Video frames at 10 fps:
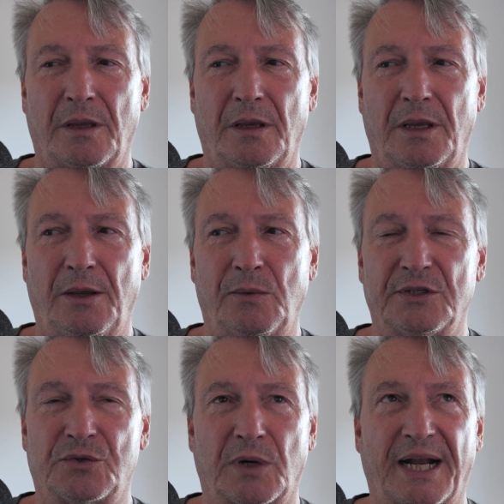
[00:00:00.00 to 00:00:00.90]
He
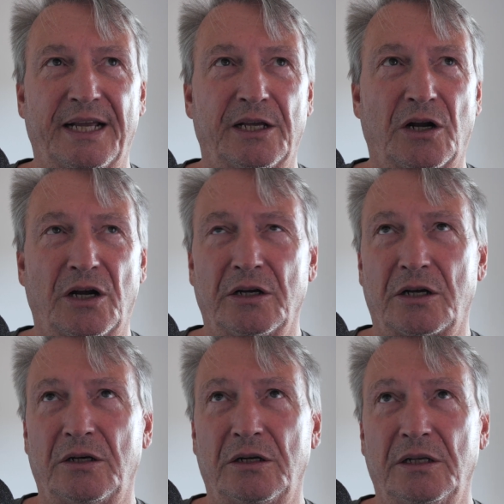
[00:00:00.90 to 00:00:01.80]
was writing an
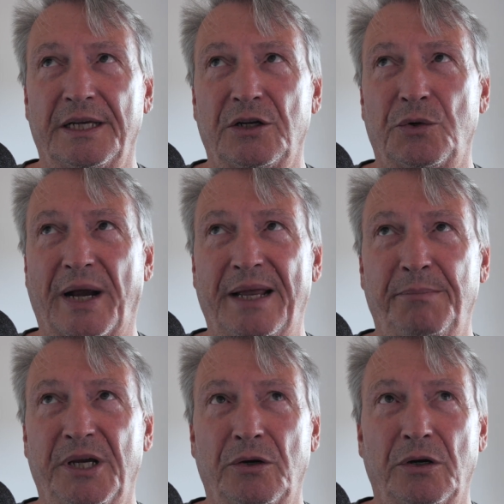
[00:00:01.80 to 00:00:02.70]
article in Gray
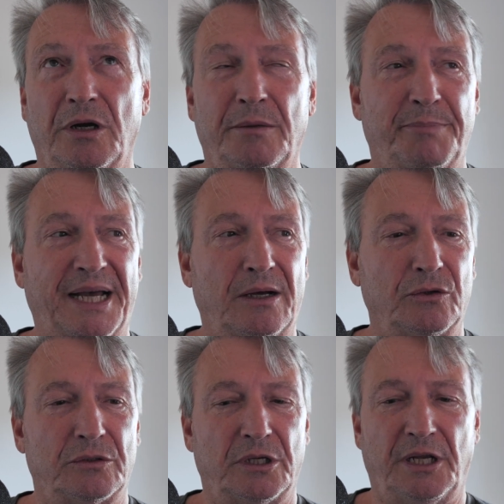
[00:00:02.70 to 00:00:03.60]
Mirror
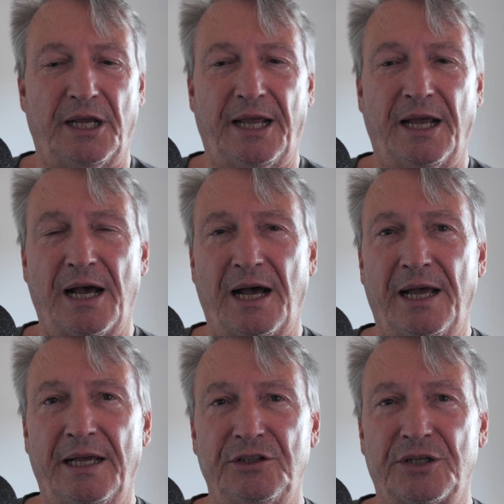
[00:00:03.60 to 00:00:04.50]
about
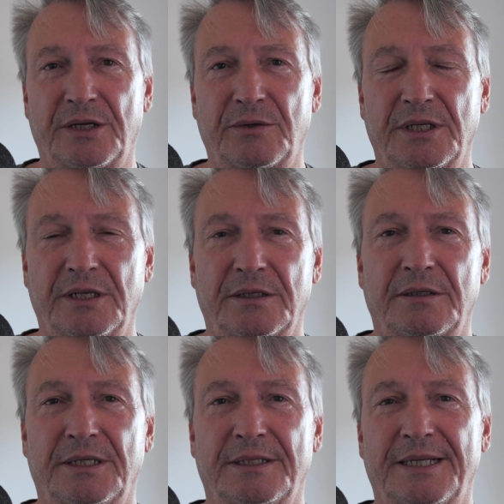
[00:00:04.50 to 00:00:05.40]
AI, general
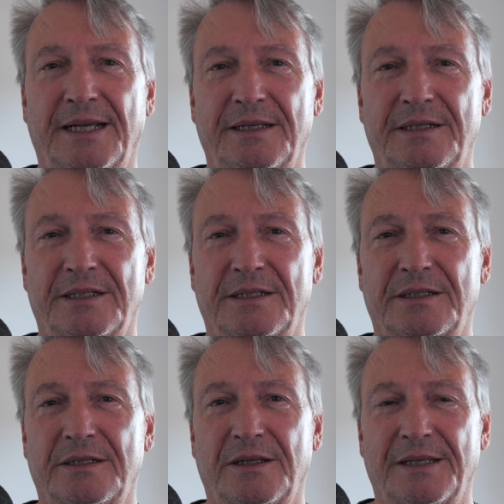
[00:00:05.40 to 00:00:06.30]

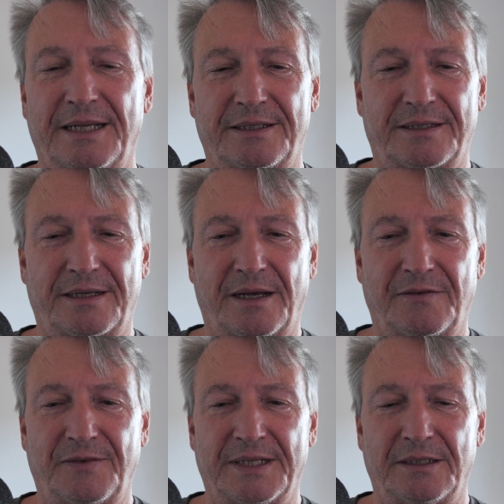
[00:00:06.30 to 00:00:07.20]
intelligence, and all that
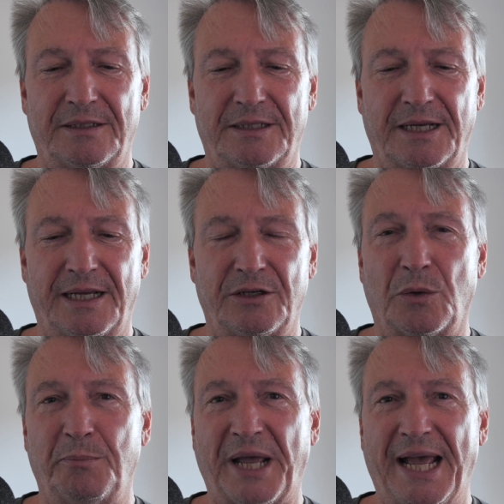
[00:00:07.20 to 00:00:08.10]
stuff, and saying,
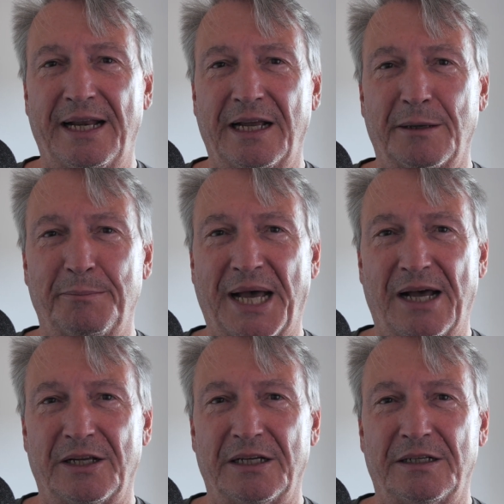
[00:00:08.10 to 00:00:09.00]
don't panic
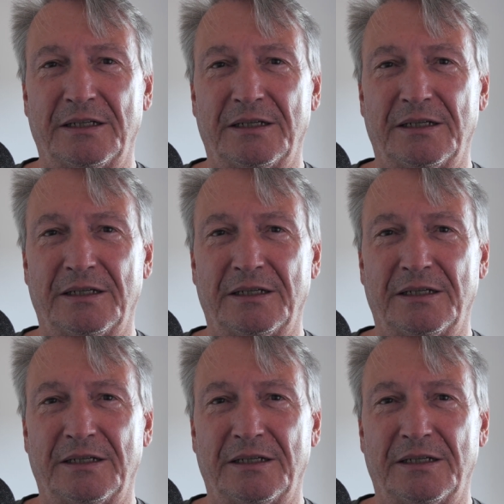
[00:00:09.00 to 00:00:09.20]
about it.